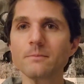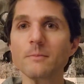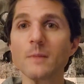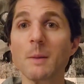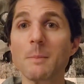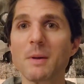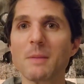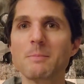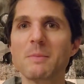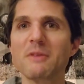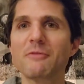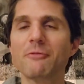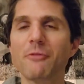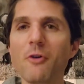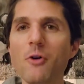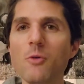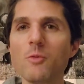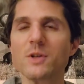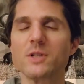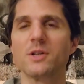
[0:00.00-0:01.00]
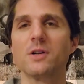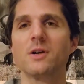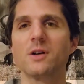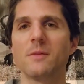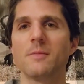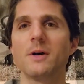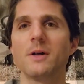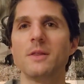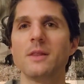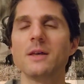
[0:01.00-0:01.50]
But before we talk
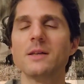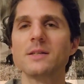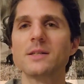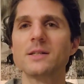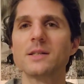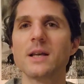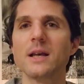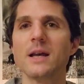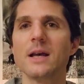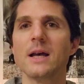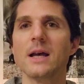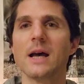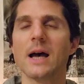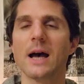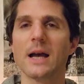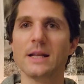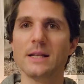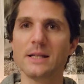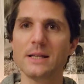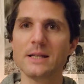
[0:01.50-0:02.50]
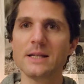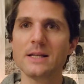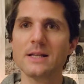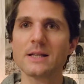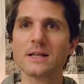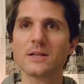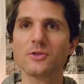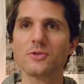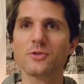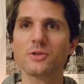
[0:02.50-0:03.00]
about this, I
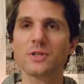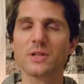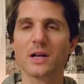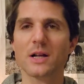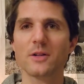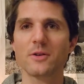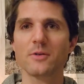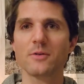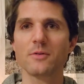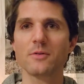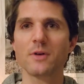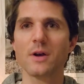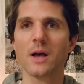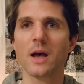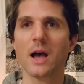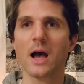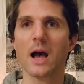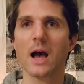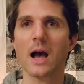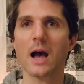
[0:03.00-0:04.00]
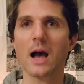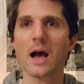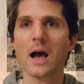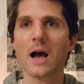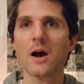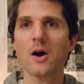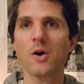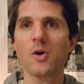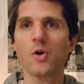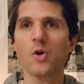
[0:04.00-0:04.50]
need to tell you
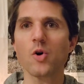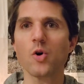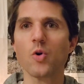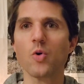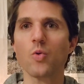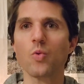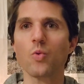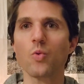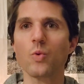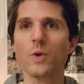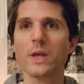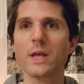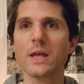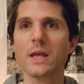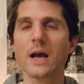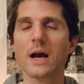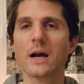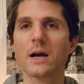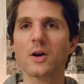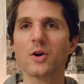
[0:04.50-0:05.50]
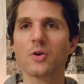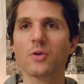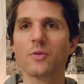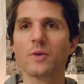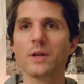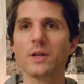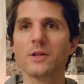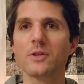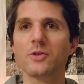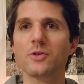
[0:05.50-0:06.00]
how we are
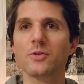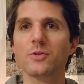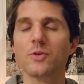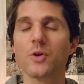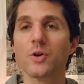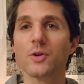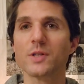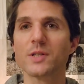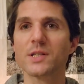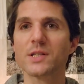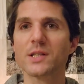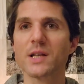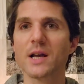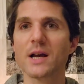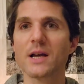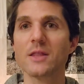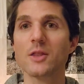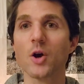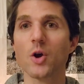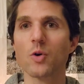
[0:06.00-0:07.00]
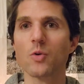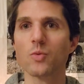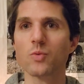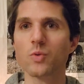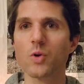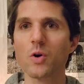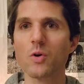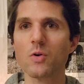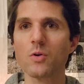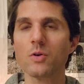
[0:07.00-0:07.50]
going to assign a
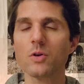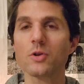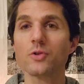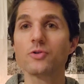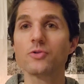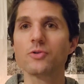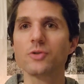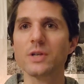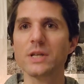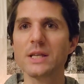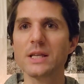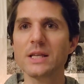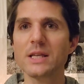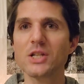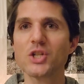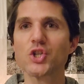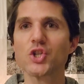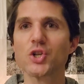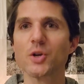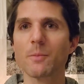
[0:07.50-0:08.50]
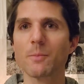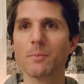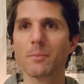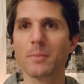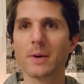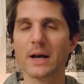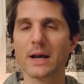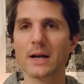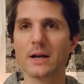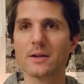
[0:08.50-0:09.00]
role to each
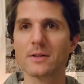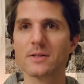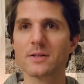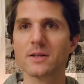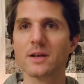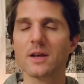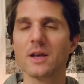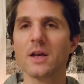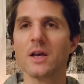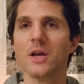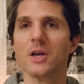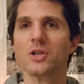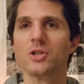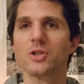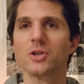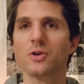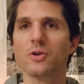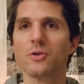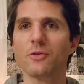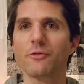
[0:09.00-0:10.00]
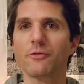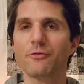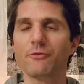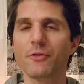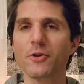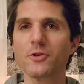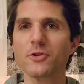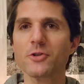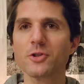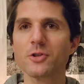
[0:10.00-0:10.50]
pilot. So
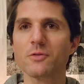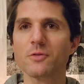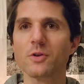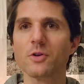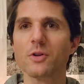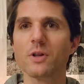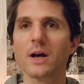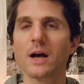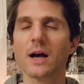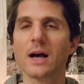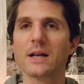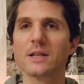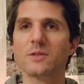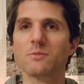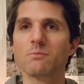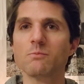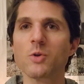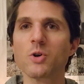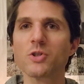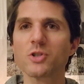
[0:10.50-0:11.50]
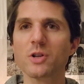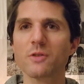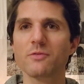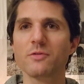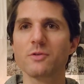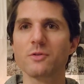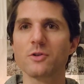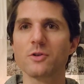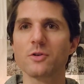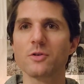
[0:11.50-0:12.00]
first of all, as most of
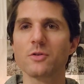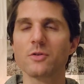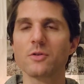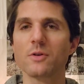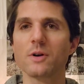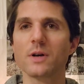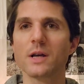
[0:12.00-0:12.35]
you know,